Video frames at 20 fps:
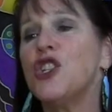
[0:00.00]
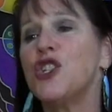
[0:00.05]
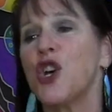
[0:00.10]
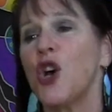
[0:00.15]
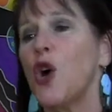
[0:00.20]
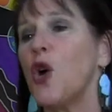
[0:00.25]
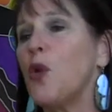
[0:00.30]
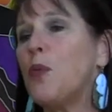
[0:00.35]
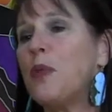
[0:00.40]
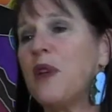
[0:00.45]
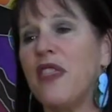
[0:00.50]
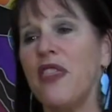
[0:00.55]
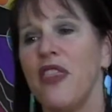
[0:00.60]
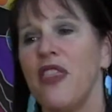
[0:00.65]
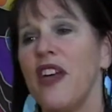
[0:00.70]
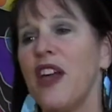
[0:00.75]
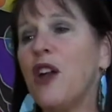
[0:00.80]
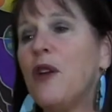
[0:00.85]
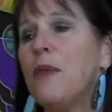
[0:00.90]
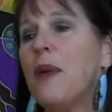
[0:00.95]
to open
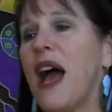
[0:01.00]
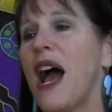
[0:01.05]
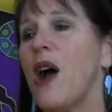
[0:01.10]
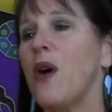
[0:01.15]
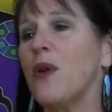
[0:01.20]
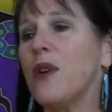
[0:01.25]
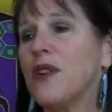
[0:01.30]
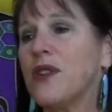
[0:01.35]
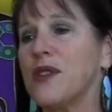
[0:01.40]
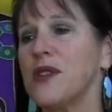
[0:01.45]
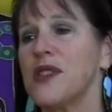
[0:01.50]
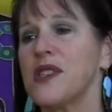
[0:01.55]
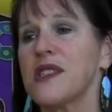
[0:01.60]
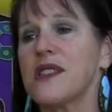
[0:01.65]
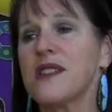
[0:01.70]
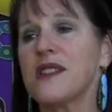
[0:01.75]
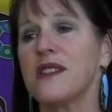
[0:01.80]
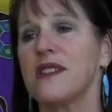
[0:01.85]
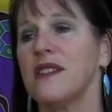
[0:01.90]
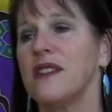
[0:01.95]
their
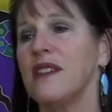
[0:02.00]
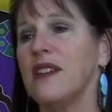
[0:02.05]
powers.